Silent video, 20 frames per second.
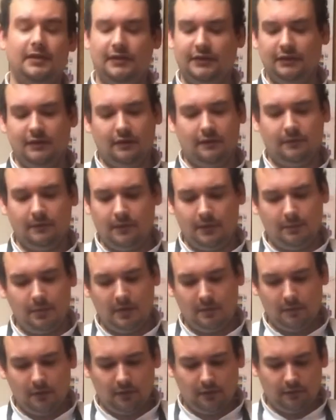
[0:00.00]
this off with a
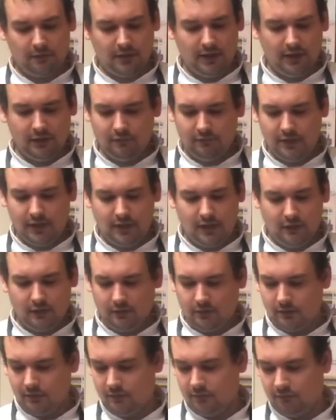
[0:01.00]
bit more greenery
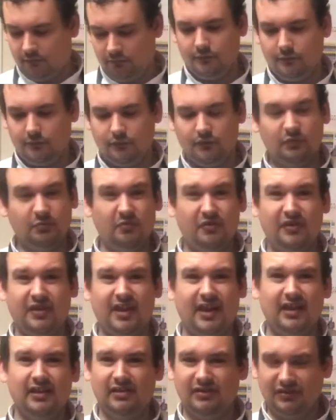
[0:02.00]
or some other
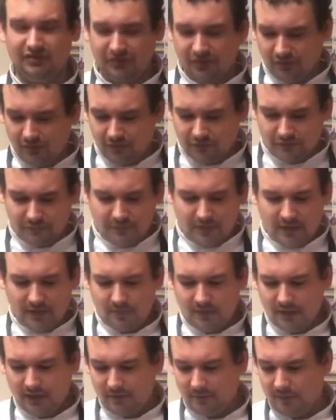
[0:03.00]
kind of sauce
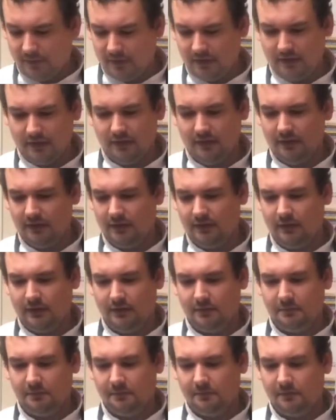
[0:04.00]
maybe, but
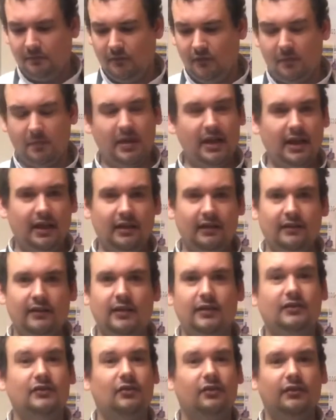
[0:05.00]
for me,
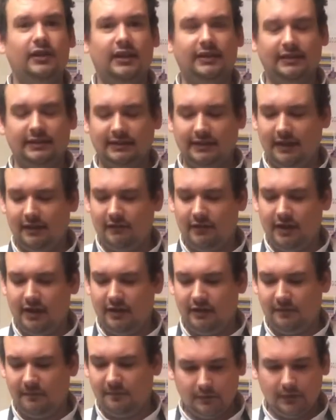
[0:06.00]
it's not necessary.
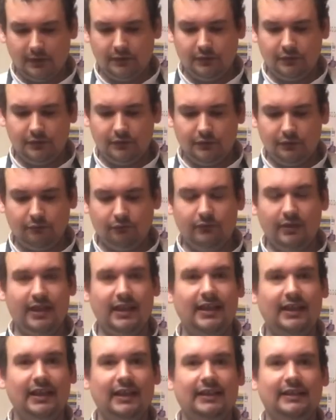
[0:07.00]
It's just a
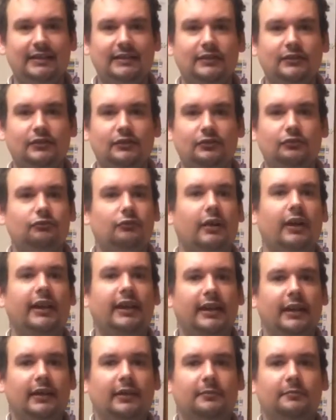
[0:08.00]
really
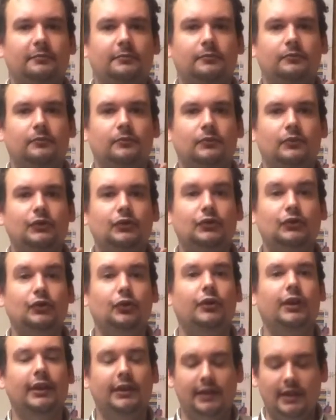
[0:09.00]
striking,
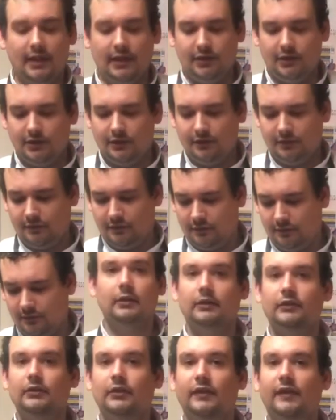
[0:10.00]
stunning dish.
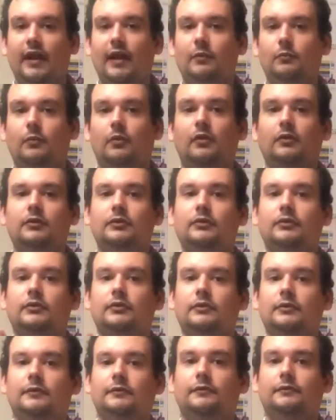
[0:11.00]
So that was
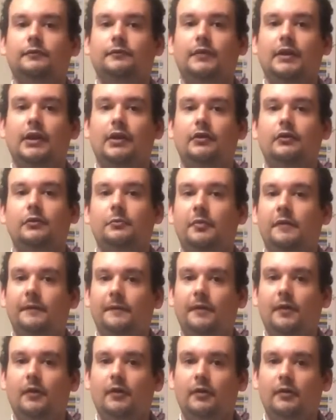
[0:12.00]
video number
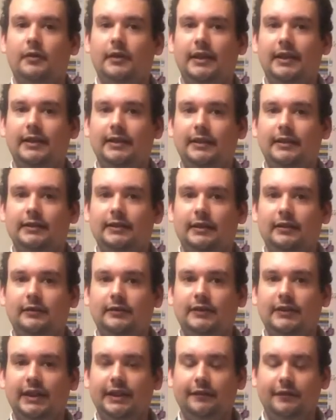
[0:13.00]
4 in this little
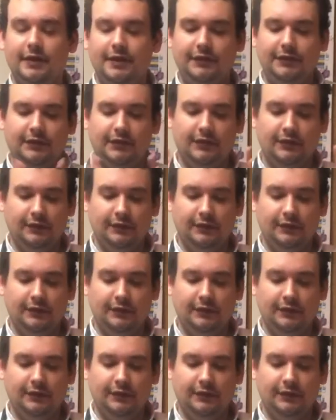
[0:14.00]
series.